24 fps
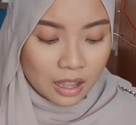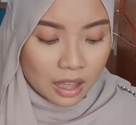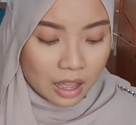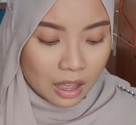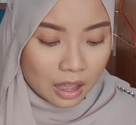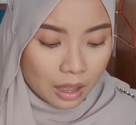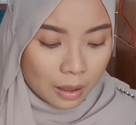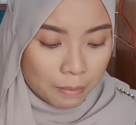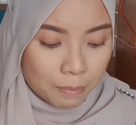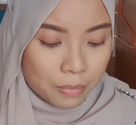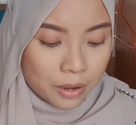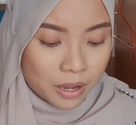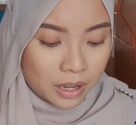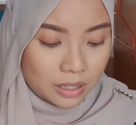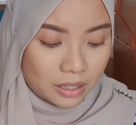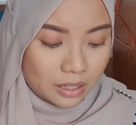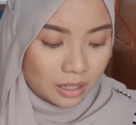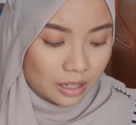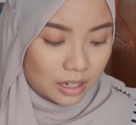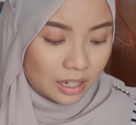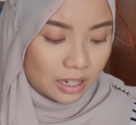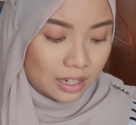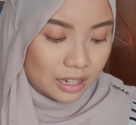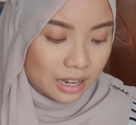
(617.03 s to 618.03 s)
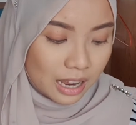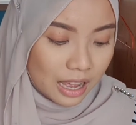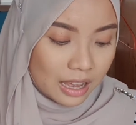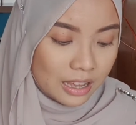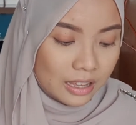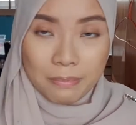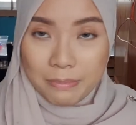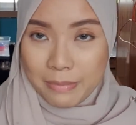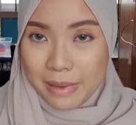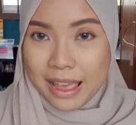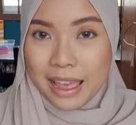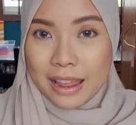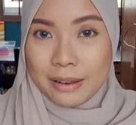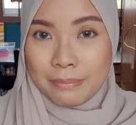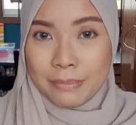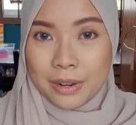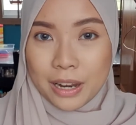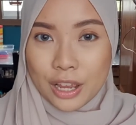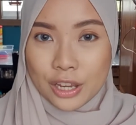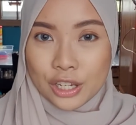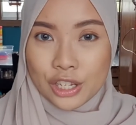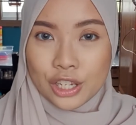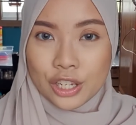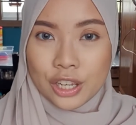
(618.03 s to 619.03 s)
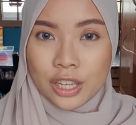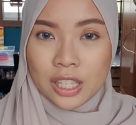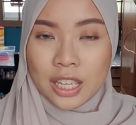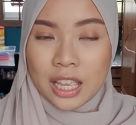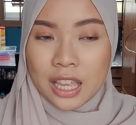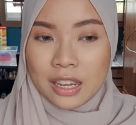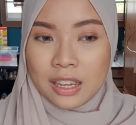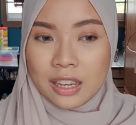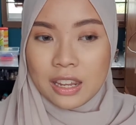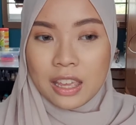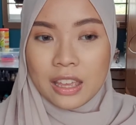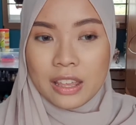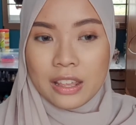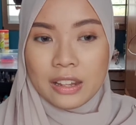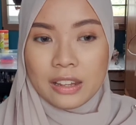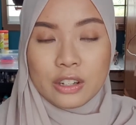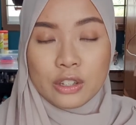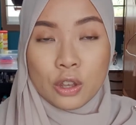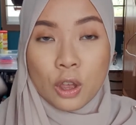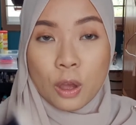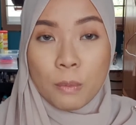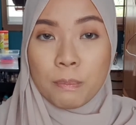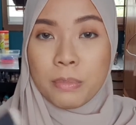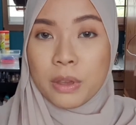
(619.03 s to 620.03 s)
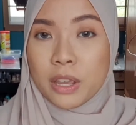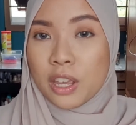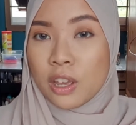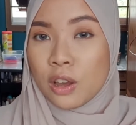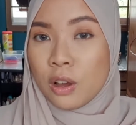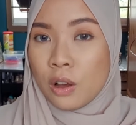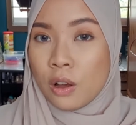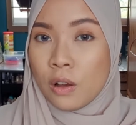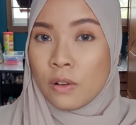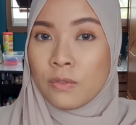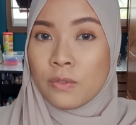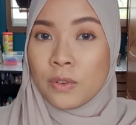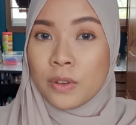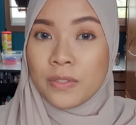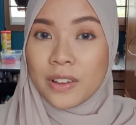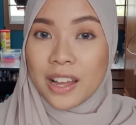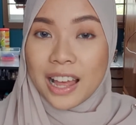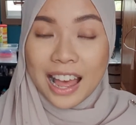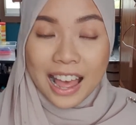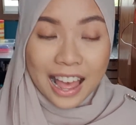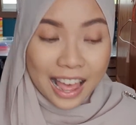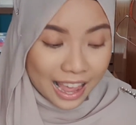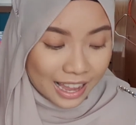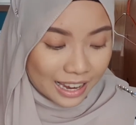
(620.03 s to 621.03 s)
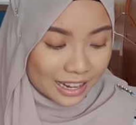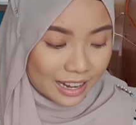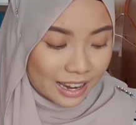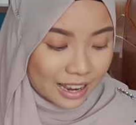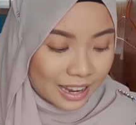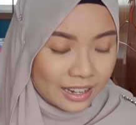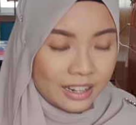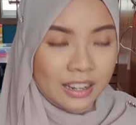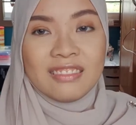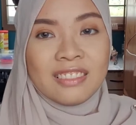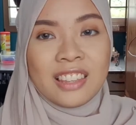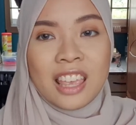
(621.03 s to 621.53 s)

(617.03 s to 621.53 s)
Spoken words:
I personally like matte blushes and then topping it off with a highlight.